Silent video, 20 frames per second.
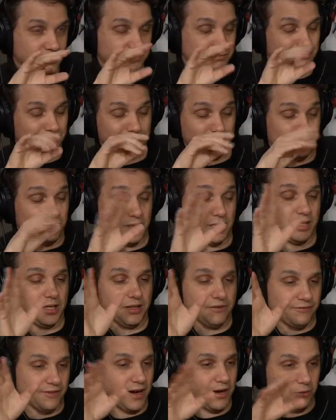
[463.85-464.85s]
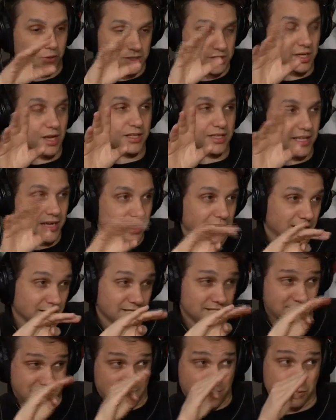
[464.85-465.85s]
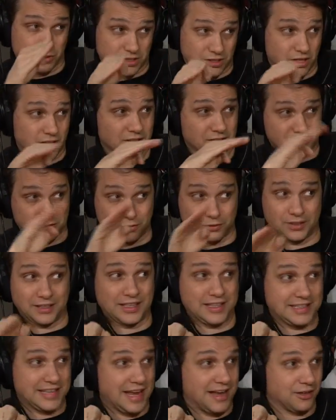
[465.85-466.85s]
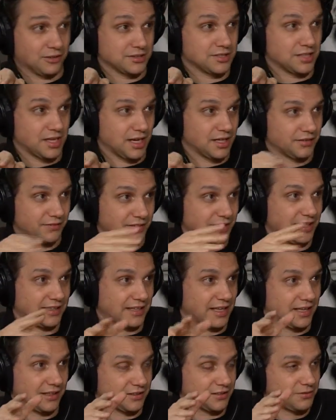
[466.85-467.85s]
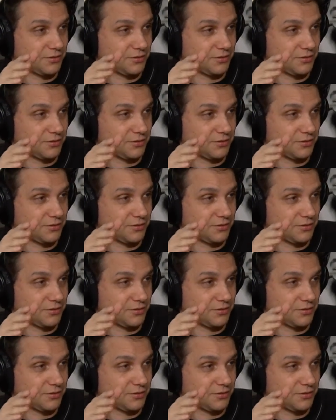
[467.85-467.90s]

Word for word: Mm, if I was on the A list, I was on the sort of the downside of it right. at